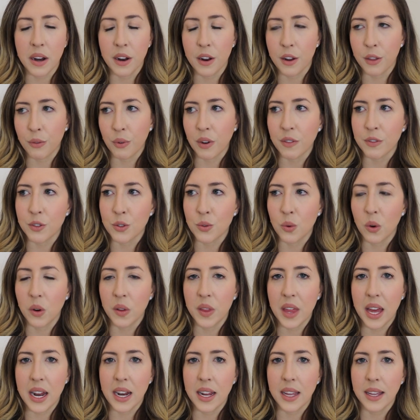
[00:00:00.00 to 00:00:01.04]
at a thrift store
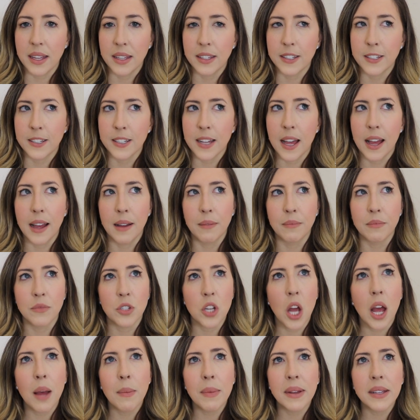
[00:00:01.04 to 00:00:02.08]
that is
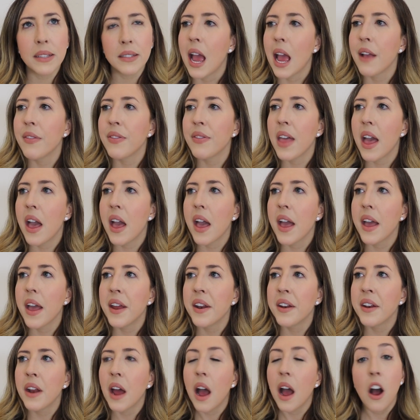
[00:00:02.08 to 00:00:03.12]
Thomas, and
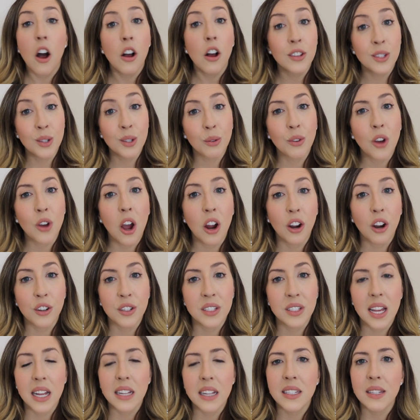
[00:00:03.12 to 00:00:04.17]
then also car
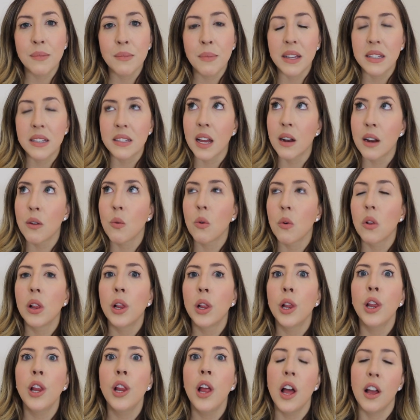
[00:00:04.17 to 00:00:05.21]
sets. My son
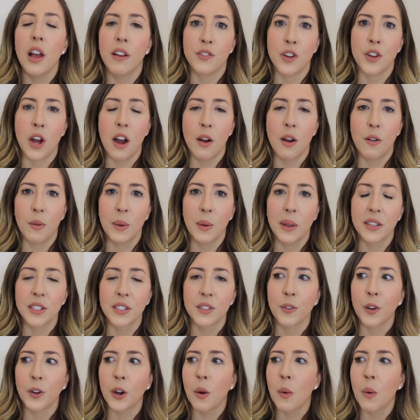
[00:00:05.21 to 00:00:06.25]
loved Hot Wheels
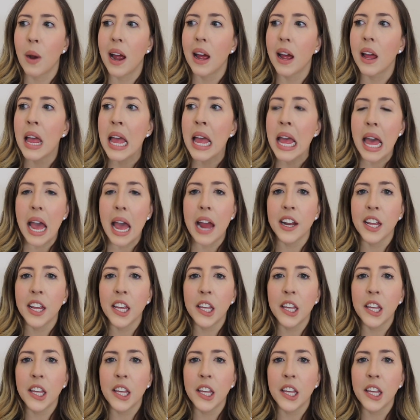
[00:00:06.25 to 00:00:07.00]
for a while, and